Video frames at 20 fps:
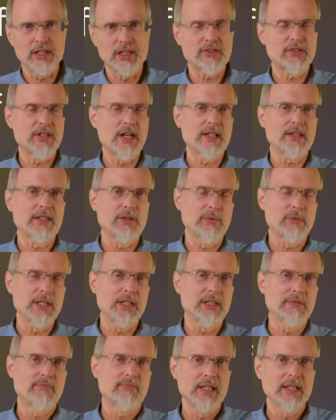And it's not that
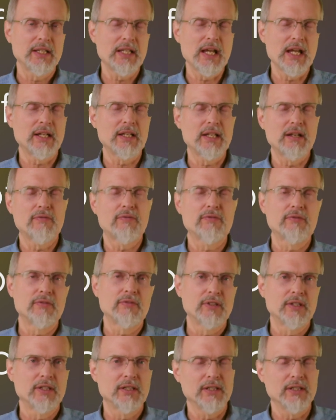we can't give